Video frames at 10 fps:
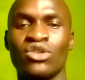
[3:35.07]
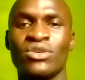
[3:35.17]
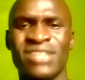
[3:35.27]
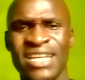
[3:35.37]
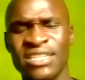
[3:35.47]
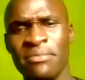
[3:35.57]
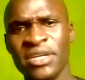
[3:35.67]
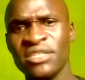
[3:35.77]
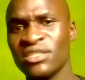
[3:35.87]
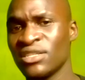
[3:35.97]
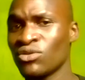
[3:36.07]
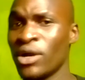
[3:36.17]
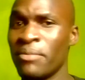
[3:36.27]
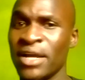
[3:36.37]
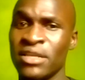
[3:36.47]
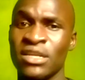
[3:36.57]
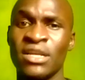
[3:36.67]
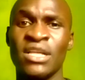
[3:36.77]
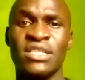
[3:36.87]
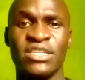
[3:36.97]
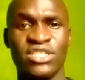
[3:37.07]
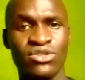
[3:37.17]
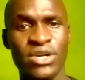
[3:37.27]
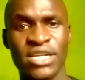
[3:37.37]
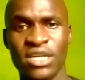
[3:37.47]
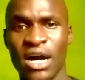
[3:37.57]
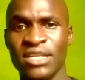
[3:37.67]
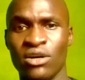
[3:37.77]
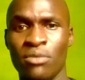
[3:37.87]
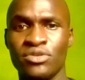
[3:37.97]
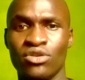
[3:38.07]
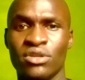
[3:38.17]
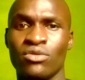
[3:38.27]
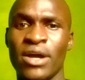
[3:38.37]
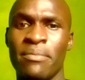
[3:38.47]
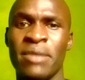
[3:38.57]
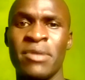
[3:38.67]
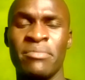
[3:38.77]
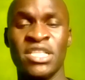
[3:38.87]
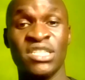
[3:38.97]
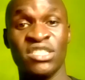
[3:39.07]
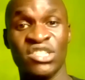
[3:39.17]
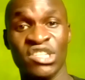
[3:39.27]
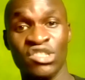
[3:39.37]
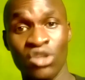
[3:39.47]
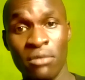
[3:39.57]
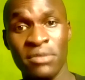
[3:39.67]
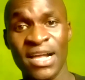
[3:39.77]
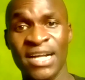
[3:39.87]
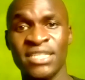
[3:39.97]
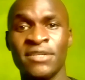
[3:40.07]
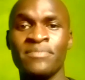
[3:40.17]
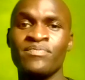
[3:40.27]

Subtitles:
So there are some incidents whereby there's no any other option, whereby maybe there's no blood